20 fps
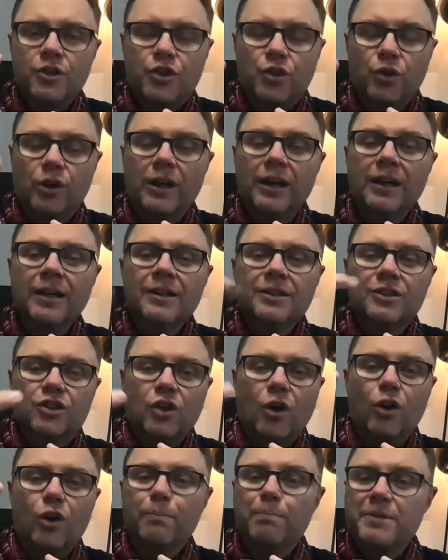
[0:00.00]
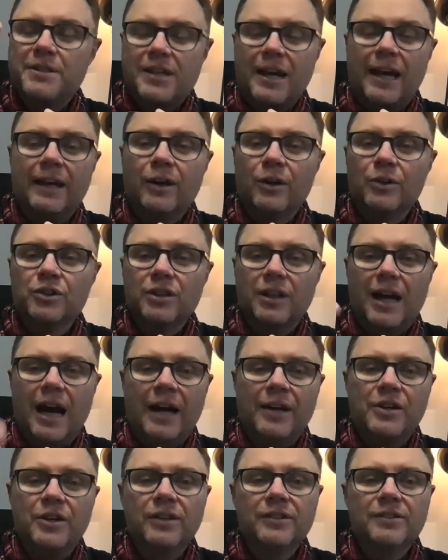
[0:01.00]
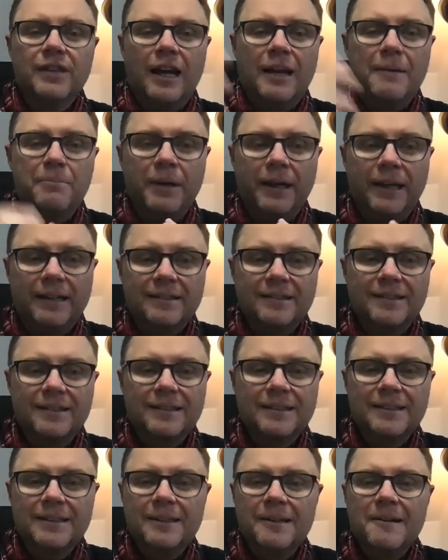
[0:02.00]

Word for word: sugar, salt, potatoes, onions, and beans.